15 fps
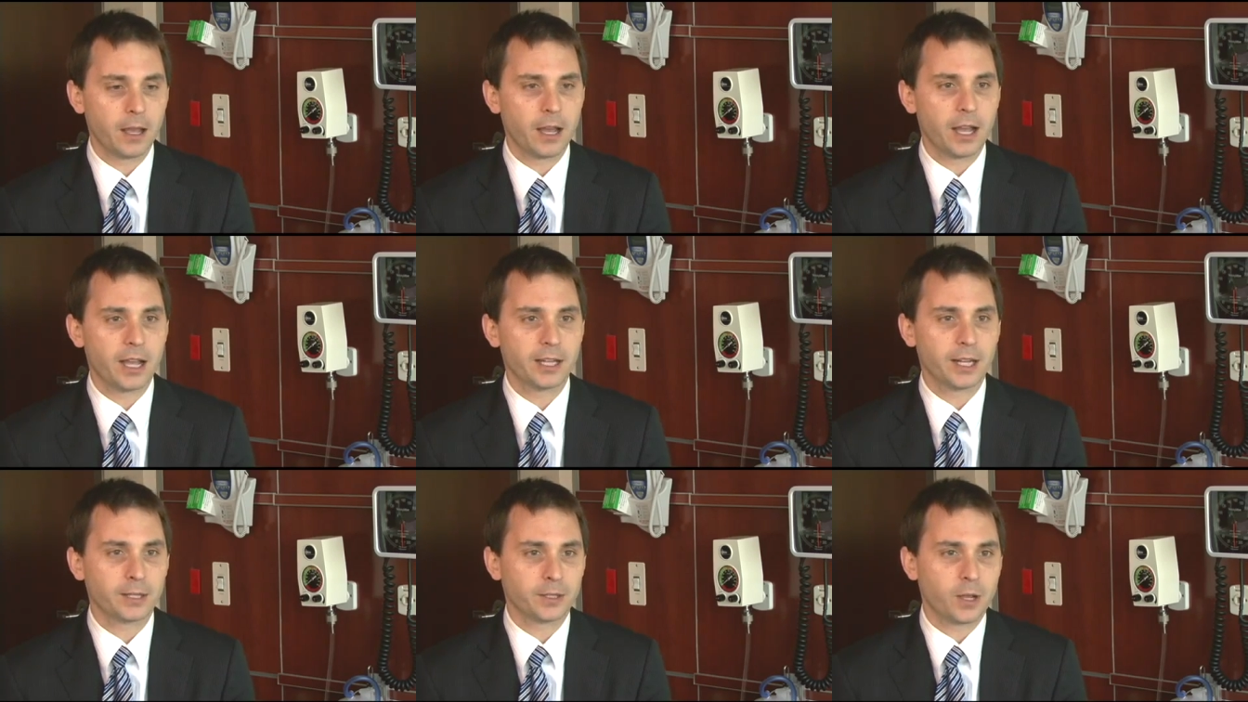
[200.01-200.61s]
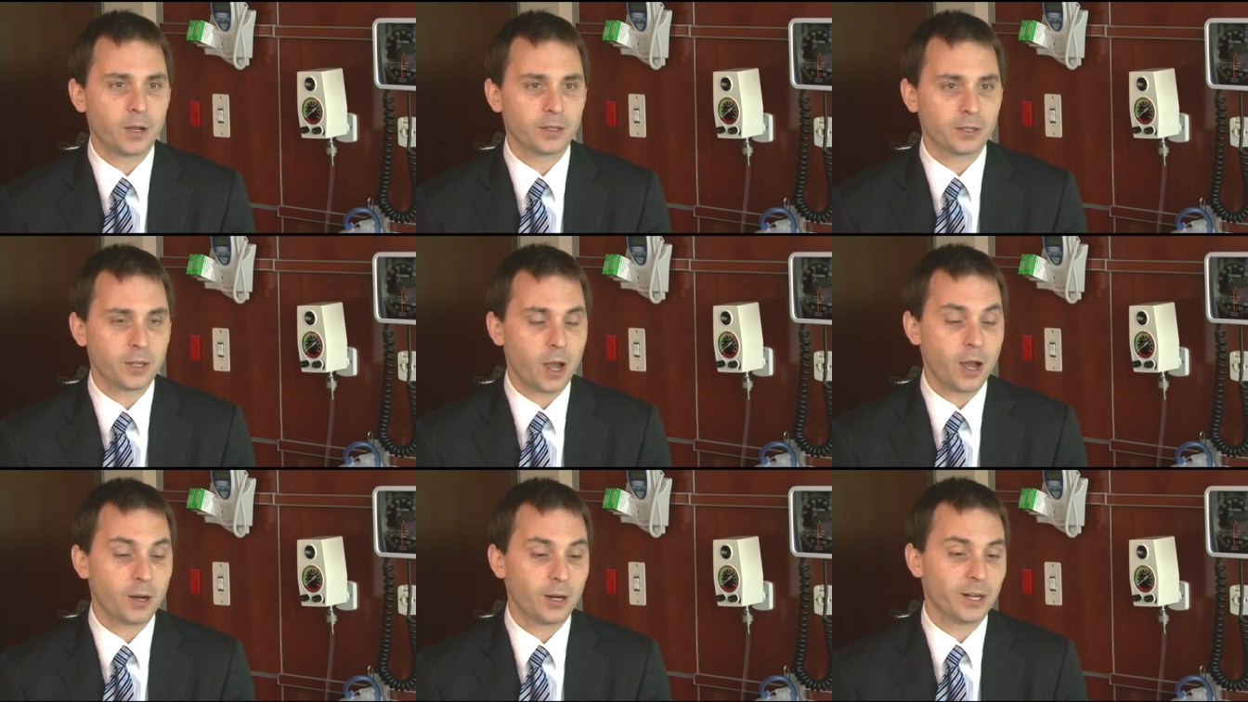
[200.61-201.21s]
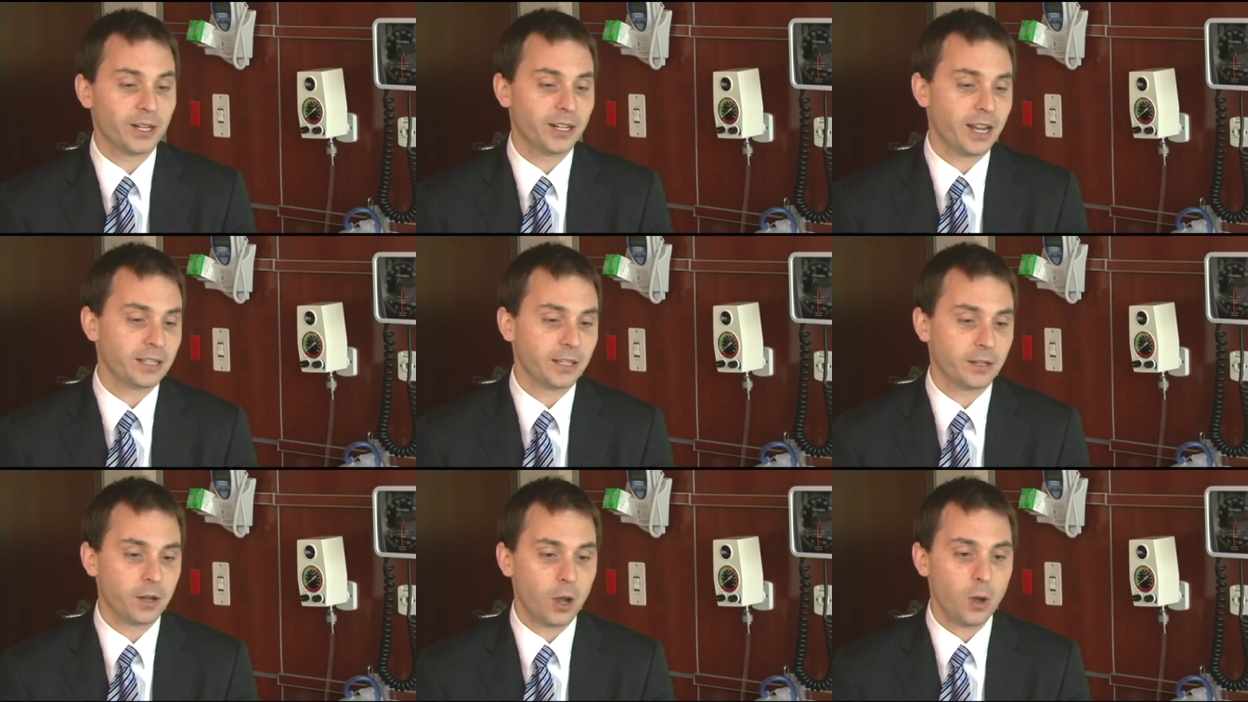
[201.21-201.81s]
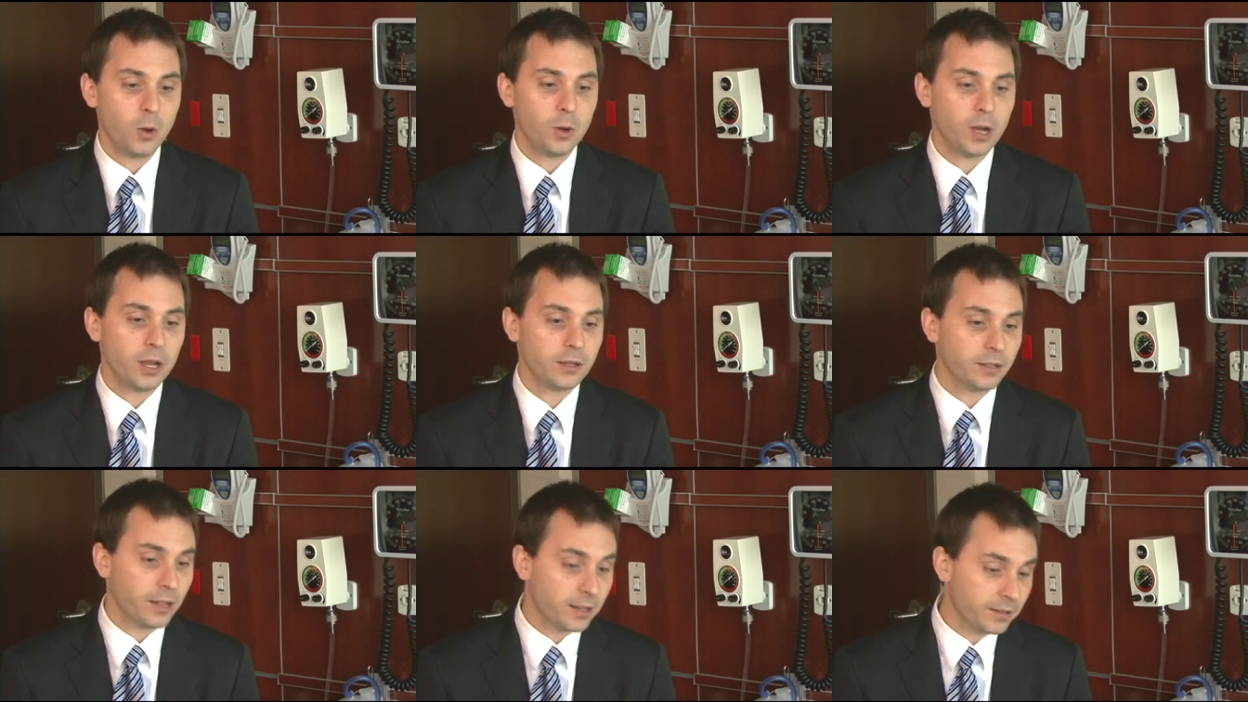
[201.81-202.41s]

Uh, and I saw his daughter, and I said, "Oh, uh,